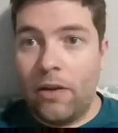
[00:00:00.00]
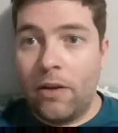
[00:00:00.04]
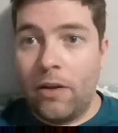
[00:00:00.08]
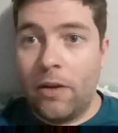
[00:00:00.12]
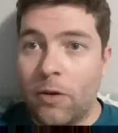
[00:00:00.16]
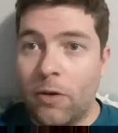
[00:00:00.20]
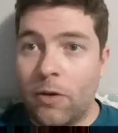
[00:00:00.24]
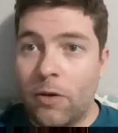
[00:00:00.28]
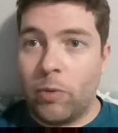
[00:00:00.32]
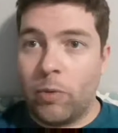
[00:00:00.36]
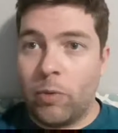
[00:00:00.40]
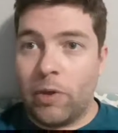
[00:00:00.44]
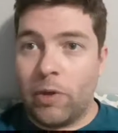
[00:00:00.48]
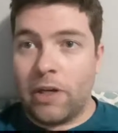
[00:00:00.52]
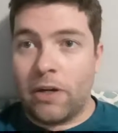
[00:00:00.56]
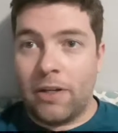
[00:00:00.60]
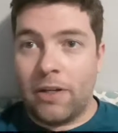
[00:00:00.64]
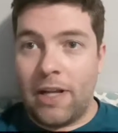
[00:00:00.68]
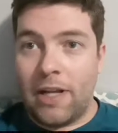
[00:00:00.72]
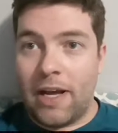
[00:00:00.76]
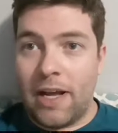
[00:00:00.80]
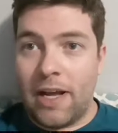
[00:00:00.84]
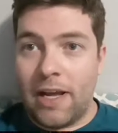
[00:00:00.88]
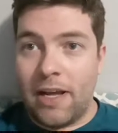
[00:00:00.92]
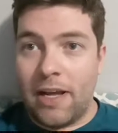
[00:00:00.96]
we are
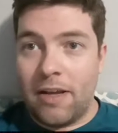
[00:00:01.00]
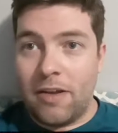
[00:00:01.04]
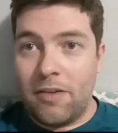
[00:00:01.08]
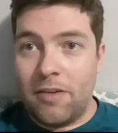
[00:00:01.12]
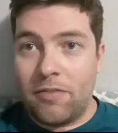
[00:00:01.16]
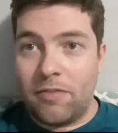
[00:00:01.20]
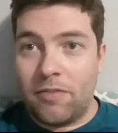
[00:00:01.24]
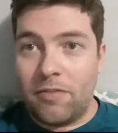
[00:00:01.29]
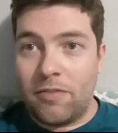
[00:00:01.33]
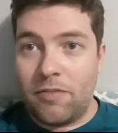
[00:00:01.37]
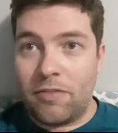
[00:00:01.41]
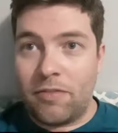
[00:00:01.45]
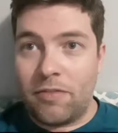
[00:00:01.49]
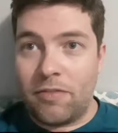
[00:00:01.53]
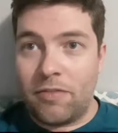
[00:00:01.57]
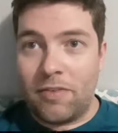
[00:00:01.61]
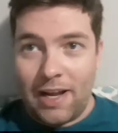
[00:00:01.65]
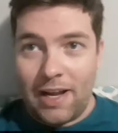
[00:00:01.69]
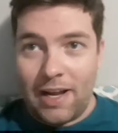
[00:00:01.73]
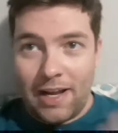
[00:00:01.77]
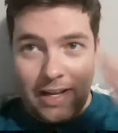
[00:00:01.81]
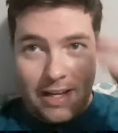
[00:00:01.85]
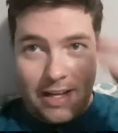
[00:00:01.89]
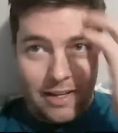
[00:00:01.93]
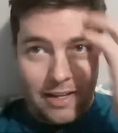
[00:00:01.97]
live.
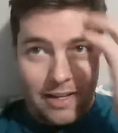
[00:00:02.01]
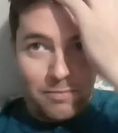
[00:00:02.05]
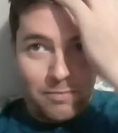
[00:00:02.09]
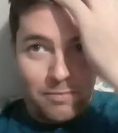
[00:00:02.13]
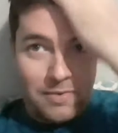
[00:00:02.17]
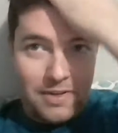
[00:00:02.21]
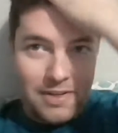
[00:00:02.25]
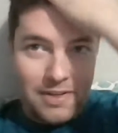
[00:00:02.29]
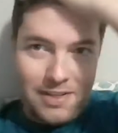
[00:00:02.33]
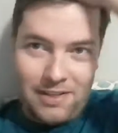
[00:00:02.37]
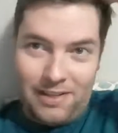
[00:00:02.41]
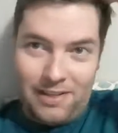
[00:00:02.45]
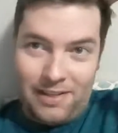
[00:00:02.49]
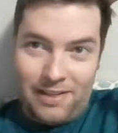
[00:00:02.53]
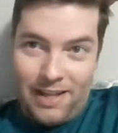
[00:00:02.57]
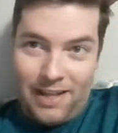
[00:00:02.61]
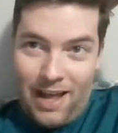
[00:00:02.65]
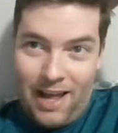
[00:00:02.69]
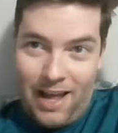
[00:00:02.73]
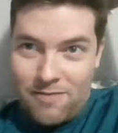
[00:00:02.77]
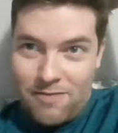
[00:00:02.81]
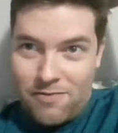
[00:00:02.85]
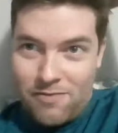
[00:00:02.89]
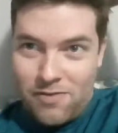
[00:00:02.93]
I am live on